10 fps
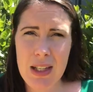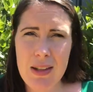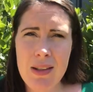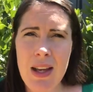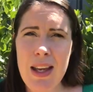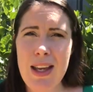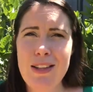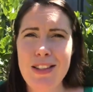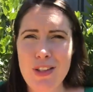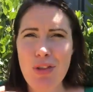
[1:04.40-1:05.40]
is
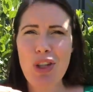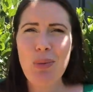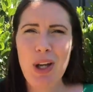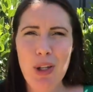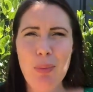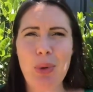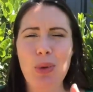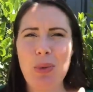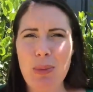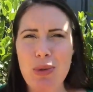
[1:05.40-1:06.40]
literally where you
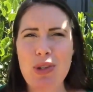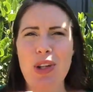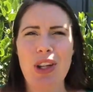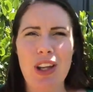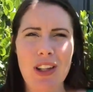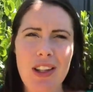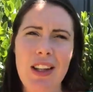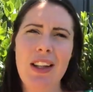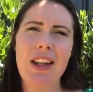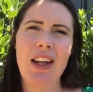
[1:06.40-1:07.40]
pull people to you
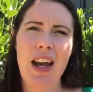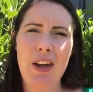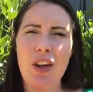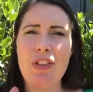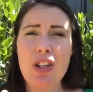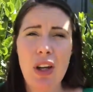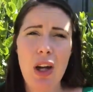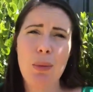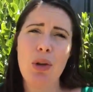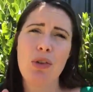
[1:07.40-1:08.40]
and over
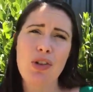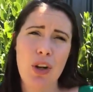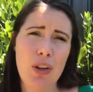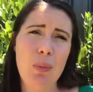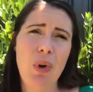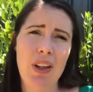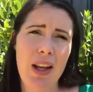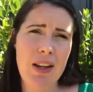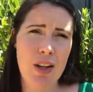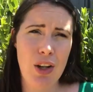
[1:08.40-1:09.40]
time you show them why
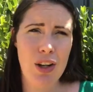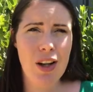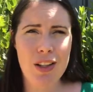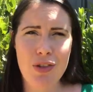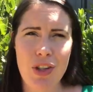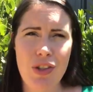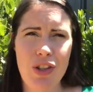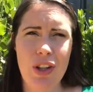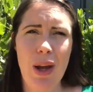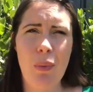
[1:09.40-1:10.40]
they can know, like and trust
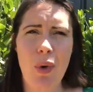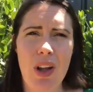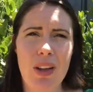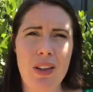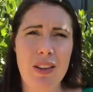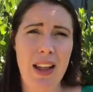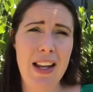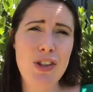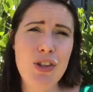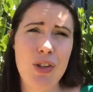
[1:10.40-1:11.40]
you and why
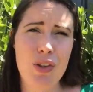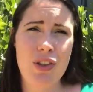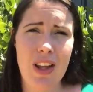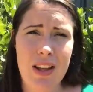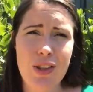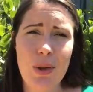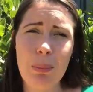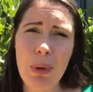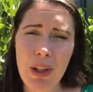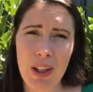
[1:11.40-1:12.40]
they choose then to
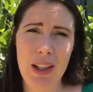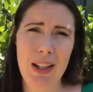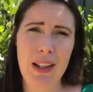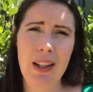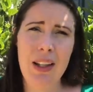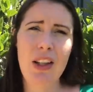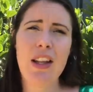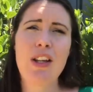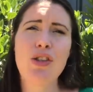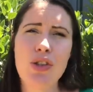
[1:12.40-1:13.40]
buy.
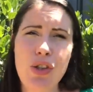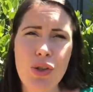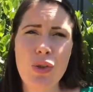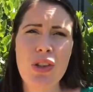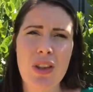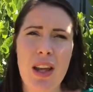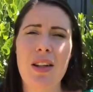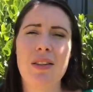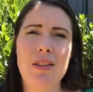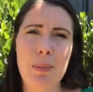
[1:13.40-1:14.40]
They choose
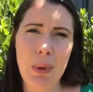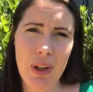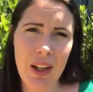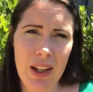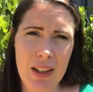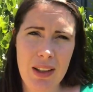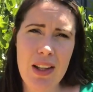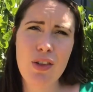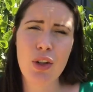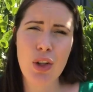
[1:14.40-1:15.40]
then to buy.
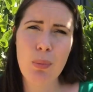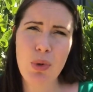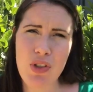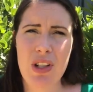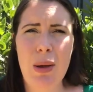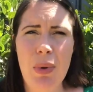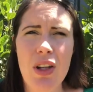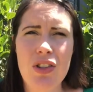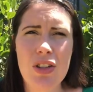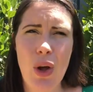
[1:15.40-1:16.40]
It's not you pushing that
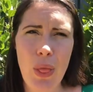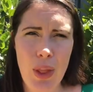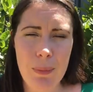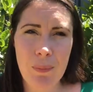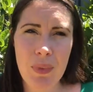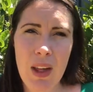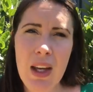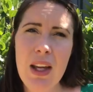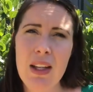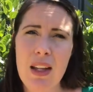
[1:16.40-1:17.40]
purchase on them.
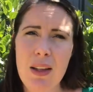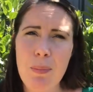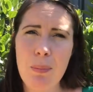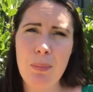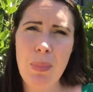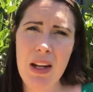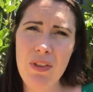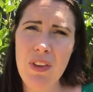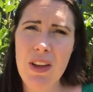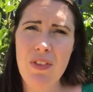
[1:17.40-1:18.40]
Now, the
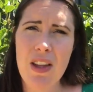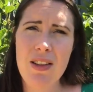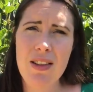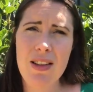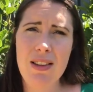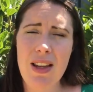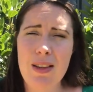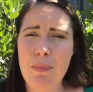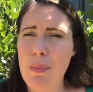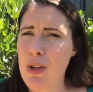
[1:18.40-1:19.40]
benefit of this is that
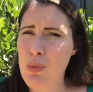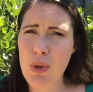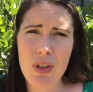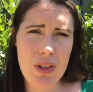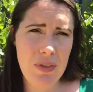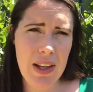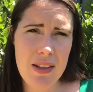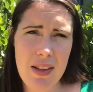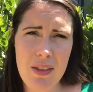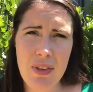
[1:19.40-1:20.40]
it's much more cost
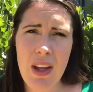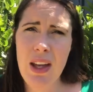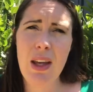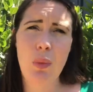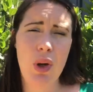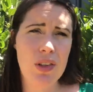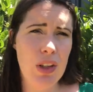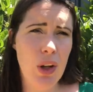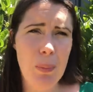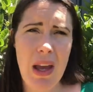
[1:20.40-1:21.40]
effective. It works a
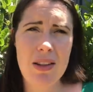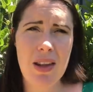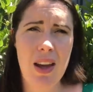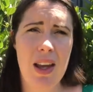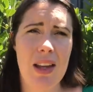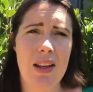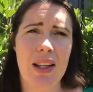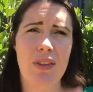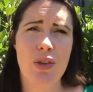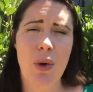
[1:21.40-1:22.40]
lot better. It
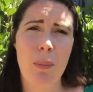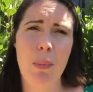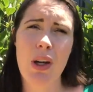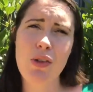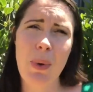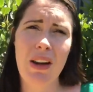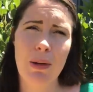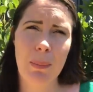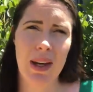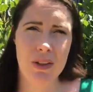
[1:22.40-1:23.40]
gives you a much better
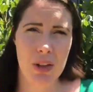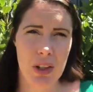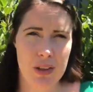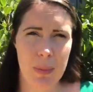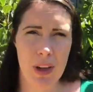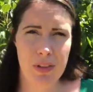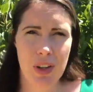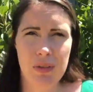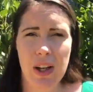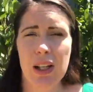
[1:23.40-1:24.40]
impact on customer
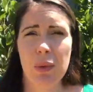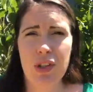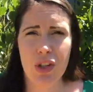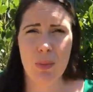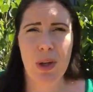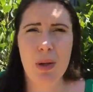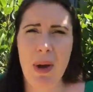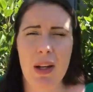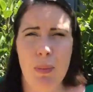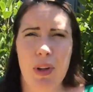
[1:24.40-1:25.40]
lifetime value, which I spoke
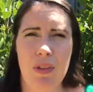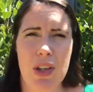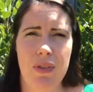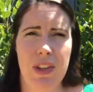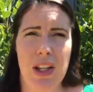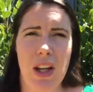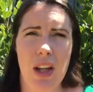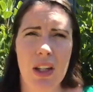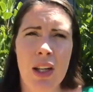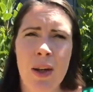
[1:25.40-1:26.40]
about in a previous
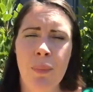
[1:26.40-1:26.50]
video.